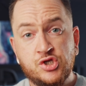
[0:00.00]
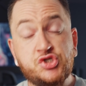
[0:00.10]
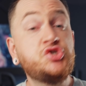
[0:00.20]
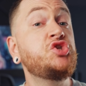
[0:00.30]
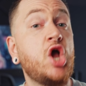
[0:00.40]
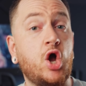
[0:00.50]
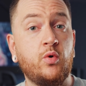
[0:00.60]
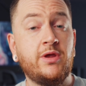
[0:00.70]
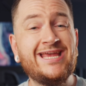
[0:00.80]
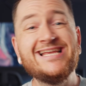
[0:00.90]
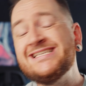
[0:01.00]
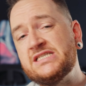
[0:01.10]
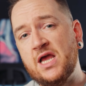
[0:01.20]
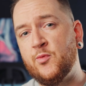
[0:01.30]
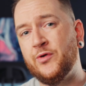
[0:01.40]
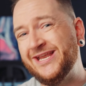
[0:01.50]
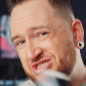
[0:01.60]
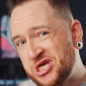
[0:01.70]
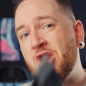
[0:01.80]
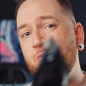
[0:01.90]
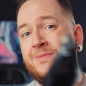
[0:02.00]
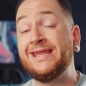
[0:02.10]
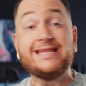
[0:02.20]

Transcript: So in summary, gentlemen,